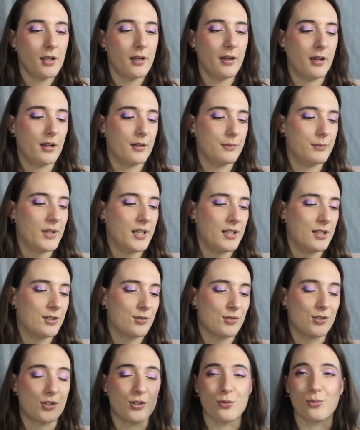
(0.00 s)
And
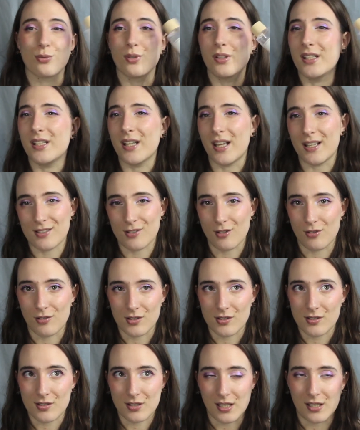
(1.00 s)
it's just really nice on
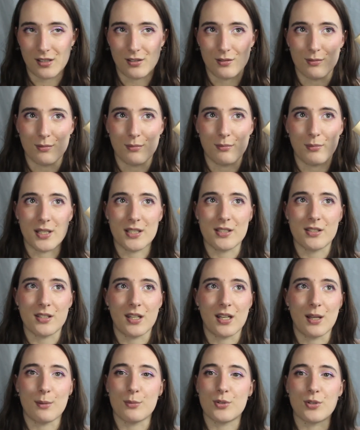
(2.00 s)
the skin. My
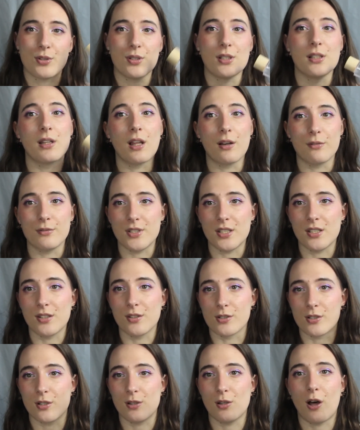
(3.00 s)
skin absolutely loved it.
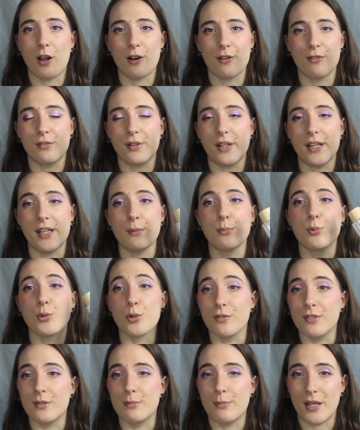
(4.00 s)
There's a lot of like
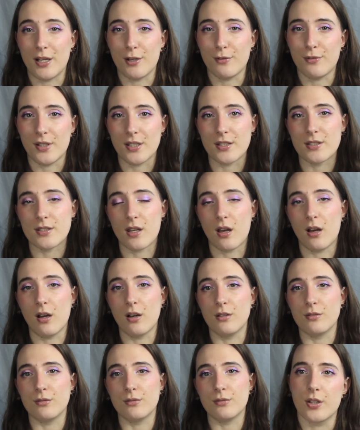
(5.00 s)
proven benefits
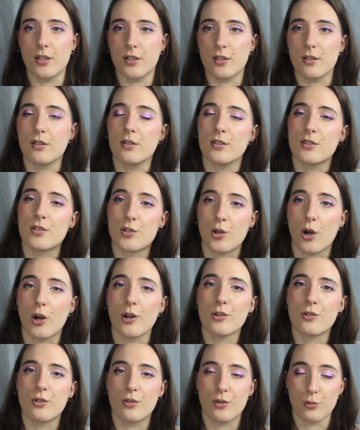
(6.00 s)
of
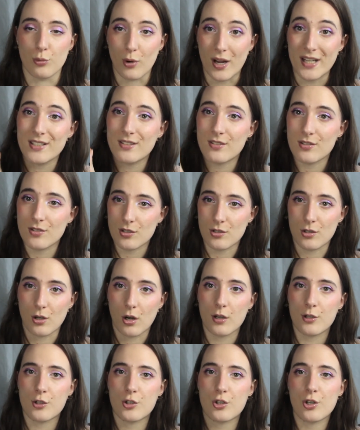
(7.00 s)
the rice
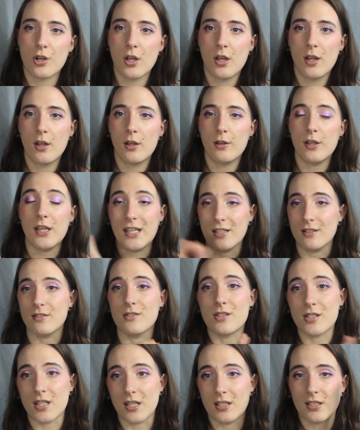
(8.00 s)
starch in
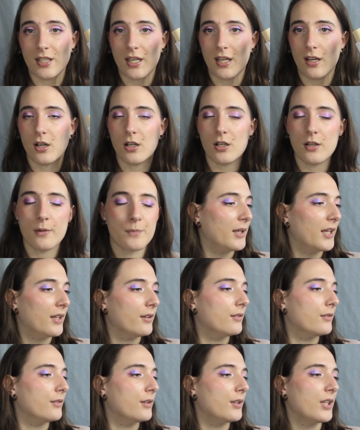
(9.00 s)
skincare,
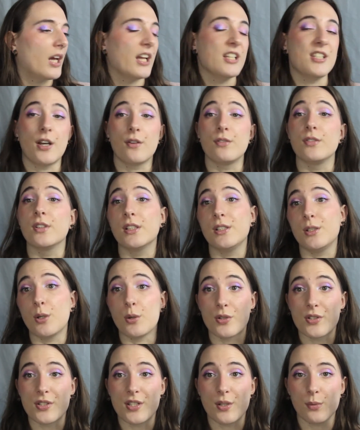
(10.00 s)
and I definitely
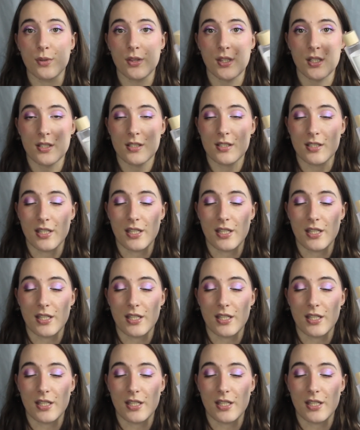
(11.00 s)
noticed it with this.